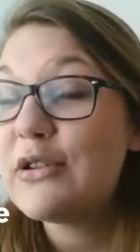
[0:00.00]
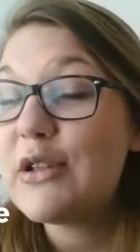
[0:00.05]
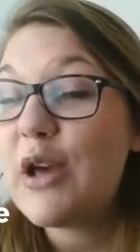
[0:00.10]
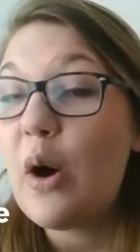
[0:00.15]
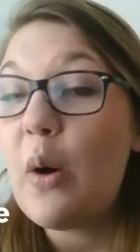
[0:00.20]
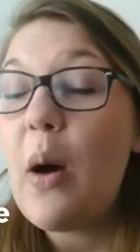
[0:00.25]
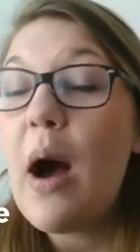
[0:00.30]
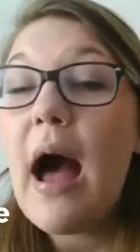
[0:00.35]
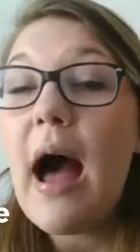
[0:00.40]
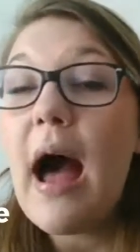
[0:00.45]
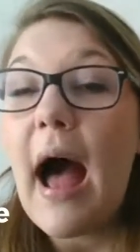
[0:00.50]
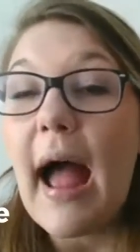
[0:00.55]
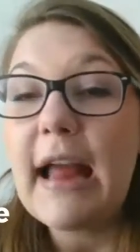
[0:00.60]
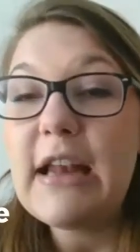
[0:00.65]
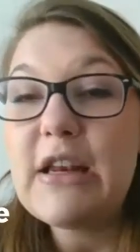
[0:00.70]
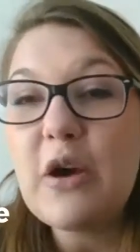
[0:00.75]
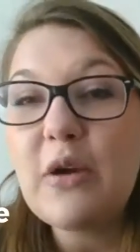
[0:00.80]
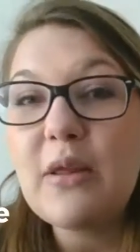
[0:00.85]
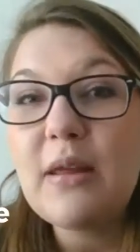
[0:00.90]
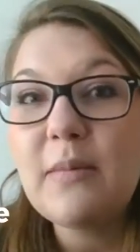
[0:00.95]
So I
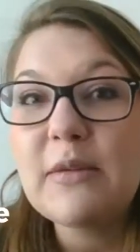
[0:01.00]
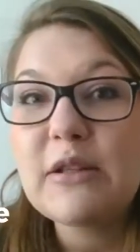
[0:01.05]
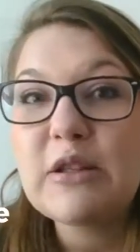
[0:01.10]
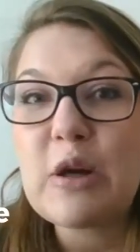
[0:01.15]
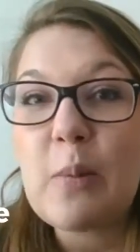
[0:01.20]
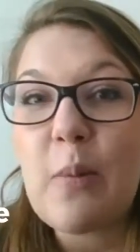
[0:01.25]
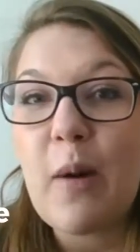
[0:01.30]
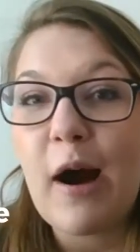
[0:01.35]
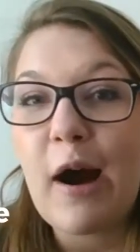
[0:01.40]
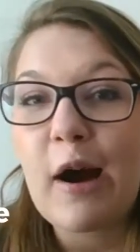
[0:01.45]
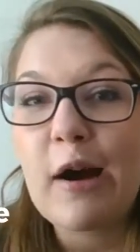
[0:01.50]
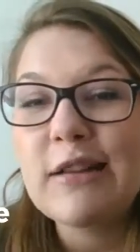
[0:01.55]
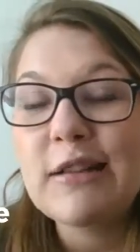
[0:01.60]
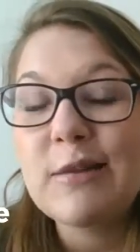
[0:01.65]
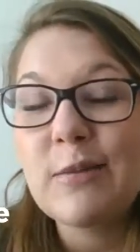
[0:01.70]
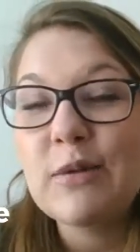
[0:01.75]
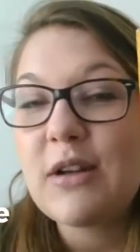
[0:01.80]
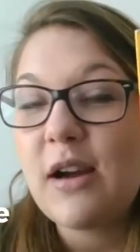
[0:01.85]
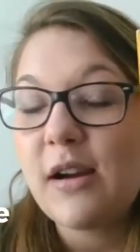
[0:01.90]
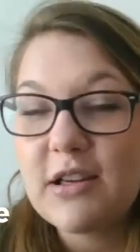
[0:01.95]
know that Mr. Barker
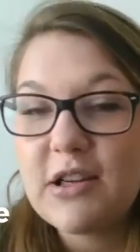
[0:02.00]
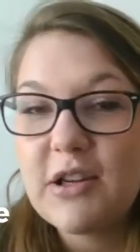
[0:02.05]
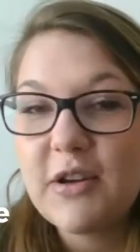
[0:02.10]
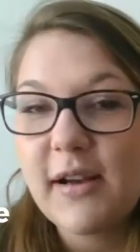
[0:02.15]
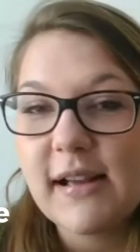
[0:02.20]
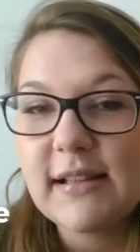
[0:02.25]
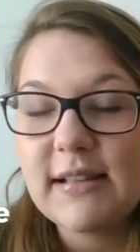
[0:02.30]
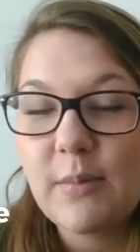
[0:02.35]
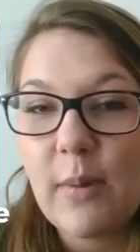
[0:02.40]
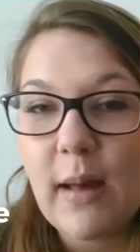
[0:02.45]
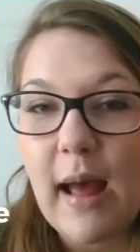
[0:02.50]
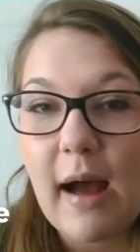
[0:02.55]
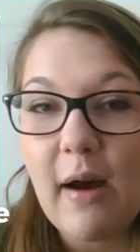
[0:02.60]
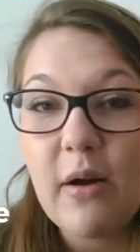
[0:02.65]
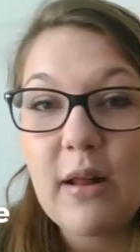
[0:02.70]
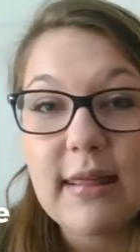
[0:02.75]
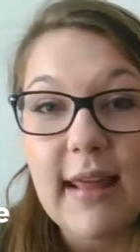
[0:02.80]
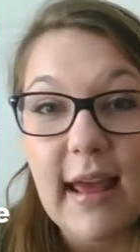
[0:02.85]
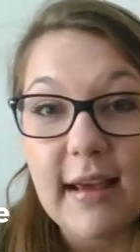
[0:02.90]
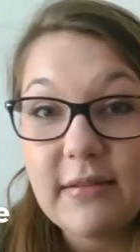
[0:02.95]
has been talking to you guys
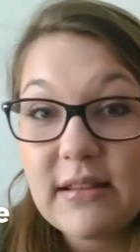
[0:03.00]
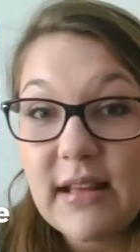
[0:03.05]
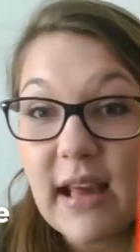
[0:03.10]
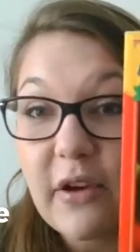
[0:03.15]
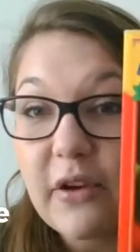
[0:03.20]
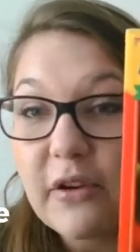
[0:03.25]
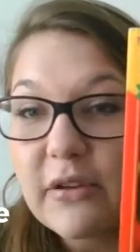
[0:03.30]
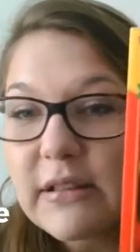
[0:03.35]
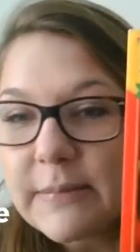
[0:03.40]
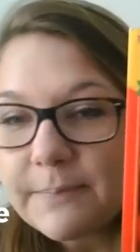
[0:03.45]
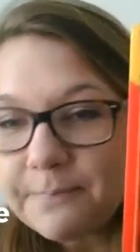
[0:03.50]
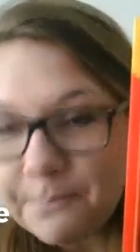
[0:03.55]
about life cycles.